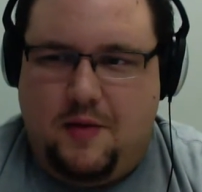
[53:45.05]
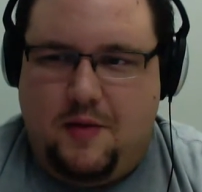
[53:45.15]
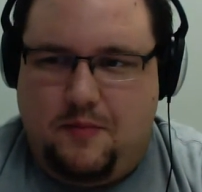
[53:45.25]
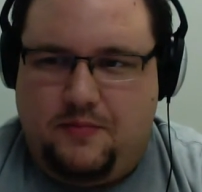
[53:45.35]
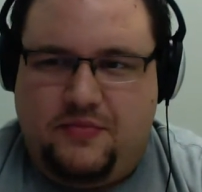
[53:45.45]

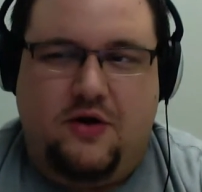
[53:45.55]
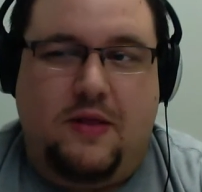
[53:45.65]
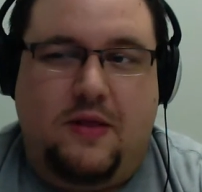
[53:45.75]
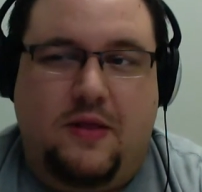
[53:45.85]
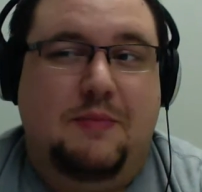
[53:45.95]
There are a
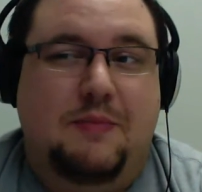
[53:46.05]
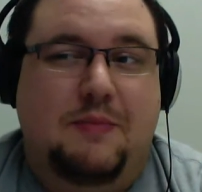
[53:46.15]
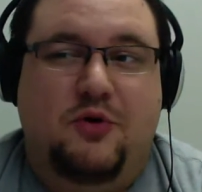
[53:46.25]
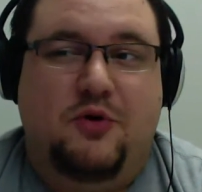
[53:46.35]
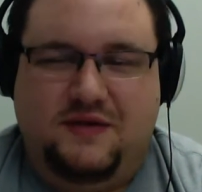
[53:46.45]
lot of people who
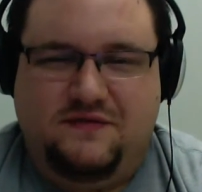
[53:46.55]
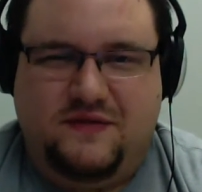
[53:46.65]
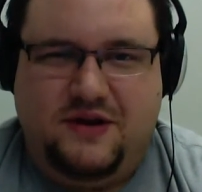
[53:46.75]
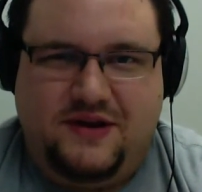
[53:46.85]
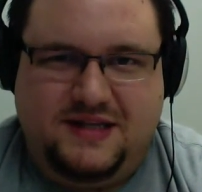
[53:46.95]
believe,
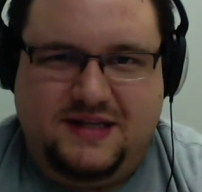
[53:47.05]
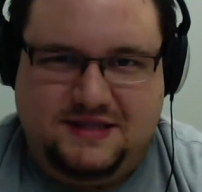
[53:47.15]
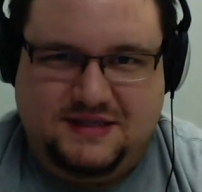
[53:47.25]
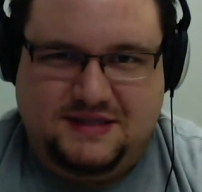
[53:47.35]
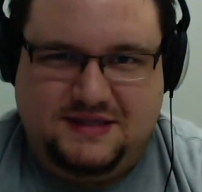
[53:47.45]
that it's the
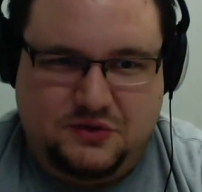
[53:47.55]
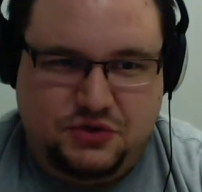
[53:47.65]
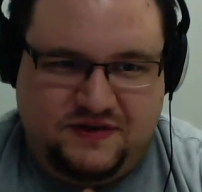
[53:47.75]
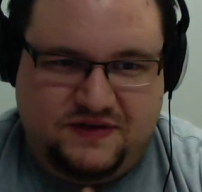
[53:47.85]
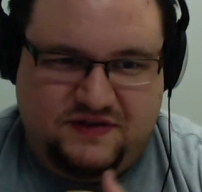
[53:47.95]
solution
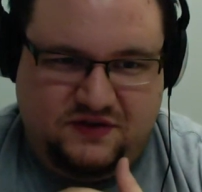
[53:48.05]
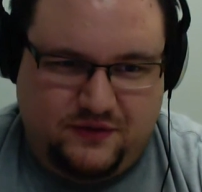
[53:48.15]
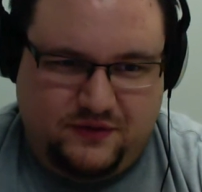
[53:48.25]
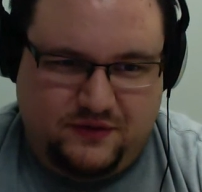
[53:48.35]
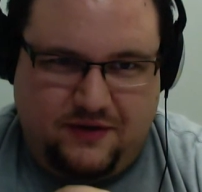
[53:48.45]
to,
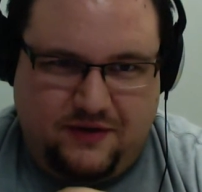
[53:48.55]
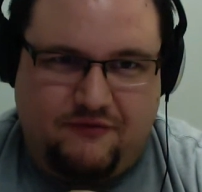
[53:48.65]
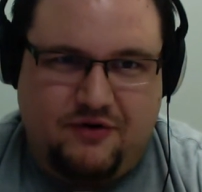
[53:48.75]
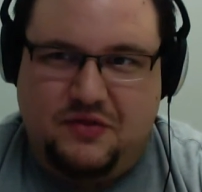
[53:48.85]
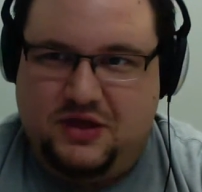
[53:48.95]

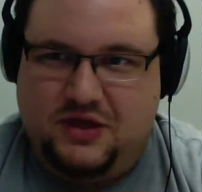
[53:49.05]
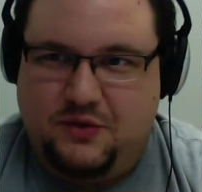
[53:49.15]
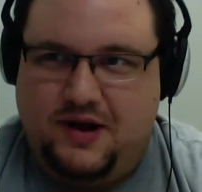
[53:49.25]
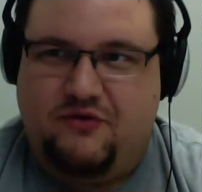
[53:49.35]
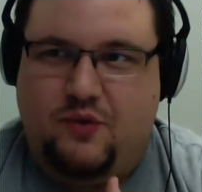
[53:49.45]
everything you would
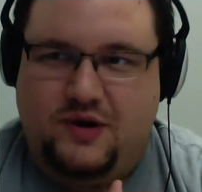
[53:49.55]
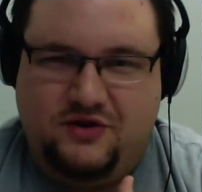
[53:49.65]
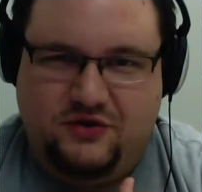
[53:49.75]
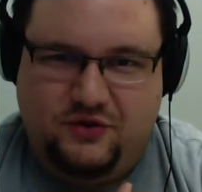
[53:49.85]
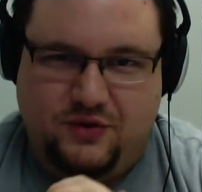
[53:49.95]
ever want to
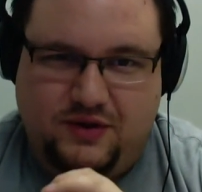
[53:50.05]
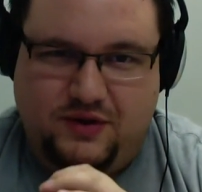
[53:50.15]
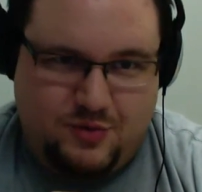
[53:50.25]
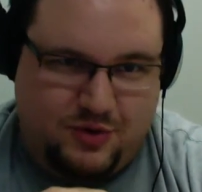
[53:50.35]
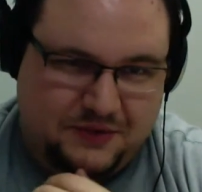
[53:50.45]
do, even
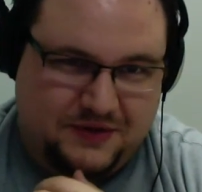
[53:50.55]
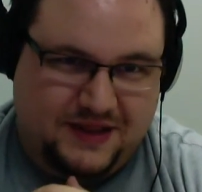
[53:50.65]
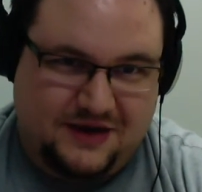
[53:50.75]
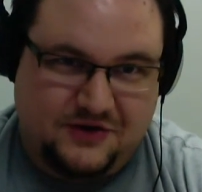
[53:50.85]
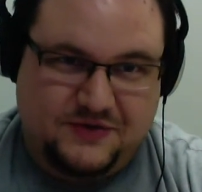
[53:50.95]
remotely
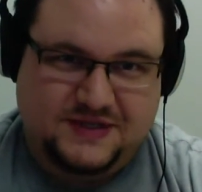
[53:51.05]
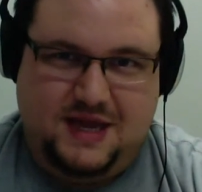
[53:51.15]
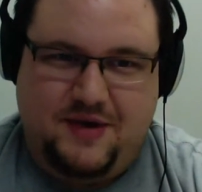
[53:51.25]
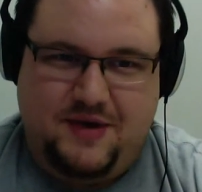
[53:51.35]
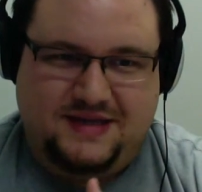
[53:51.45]
related to a
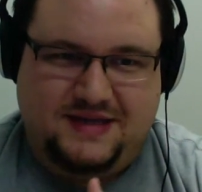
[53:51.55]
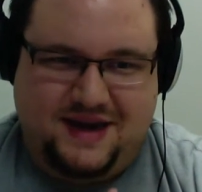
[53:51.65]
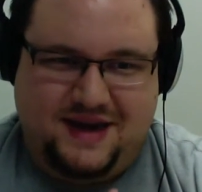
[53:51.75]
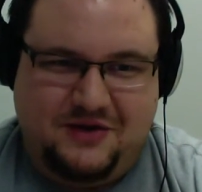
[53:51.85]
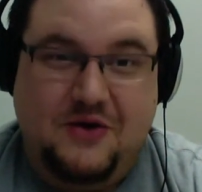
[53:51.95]
CMS, and I
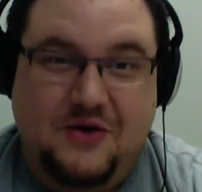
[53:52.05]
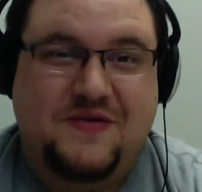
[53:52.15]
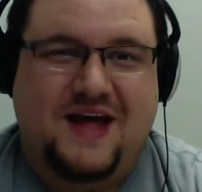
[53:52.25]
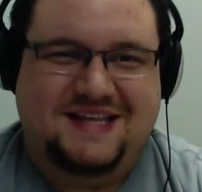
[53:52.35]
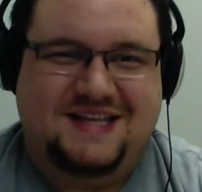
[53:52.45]
don't know if
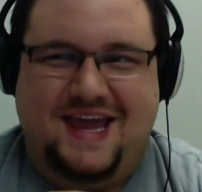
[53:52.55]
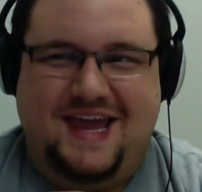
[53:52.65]
that's the case.